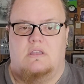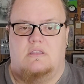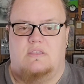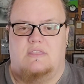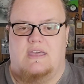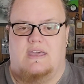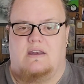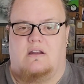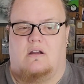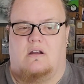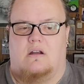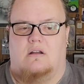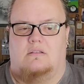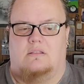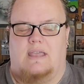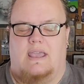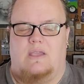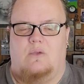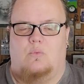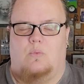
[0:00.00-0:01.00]
that are
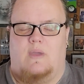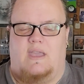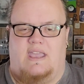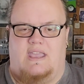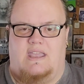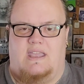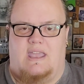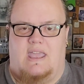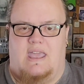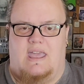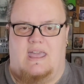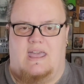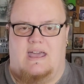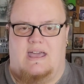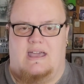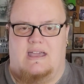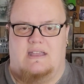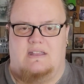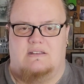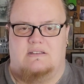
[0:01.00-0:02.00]
lightweight
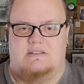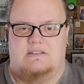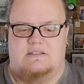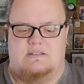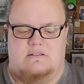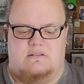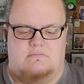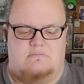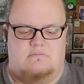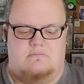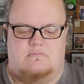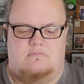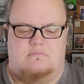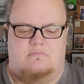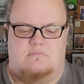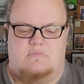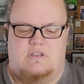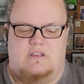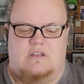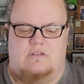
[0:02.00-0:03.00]
and,
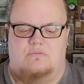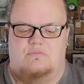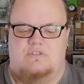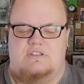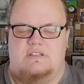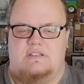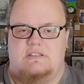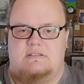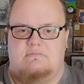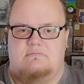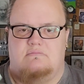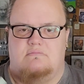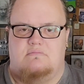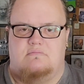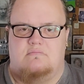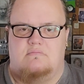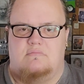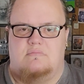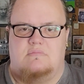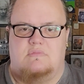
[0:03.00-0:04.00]
just
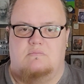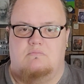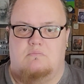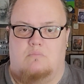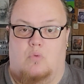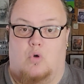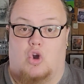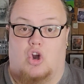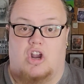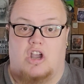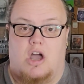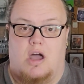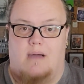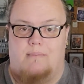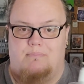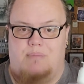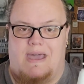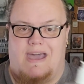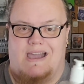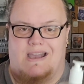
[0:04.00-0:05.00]
more
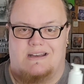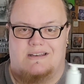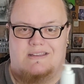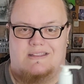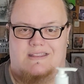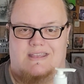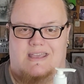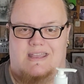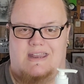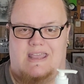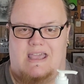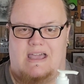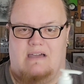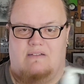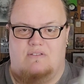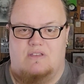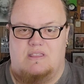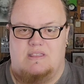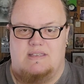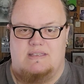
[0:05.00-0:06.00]
compact than
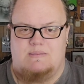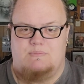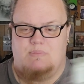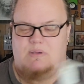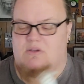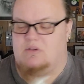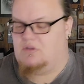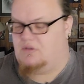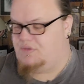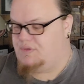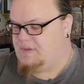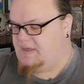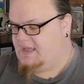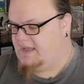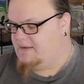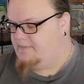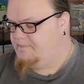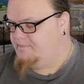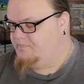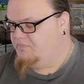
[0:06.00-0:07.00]
having this big old
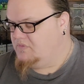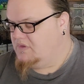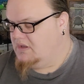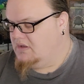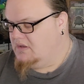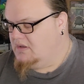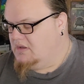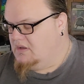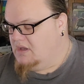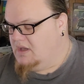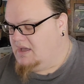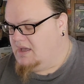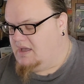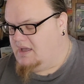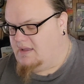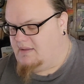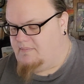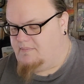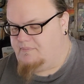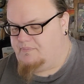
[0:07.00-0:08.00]
thing.
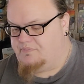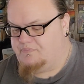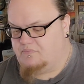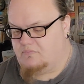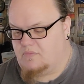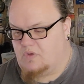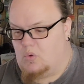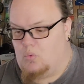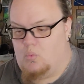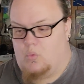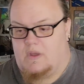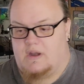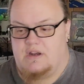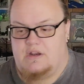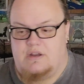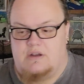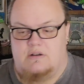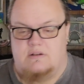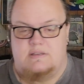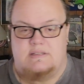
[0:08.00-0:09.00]
Um, what are
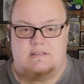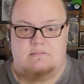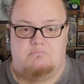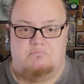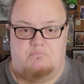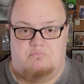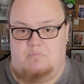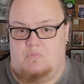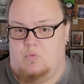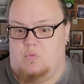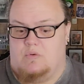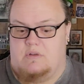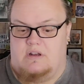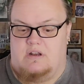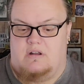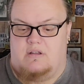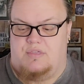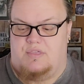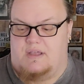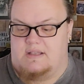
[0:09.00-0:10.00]
your
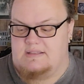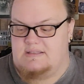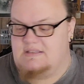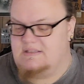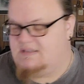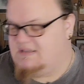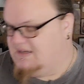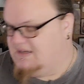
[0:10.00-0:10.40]
thoughts and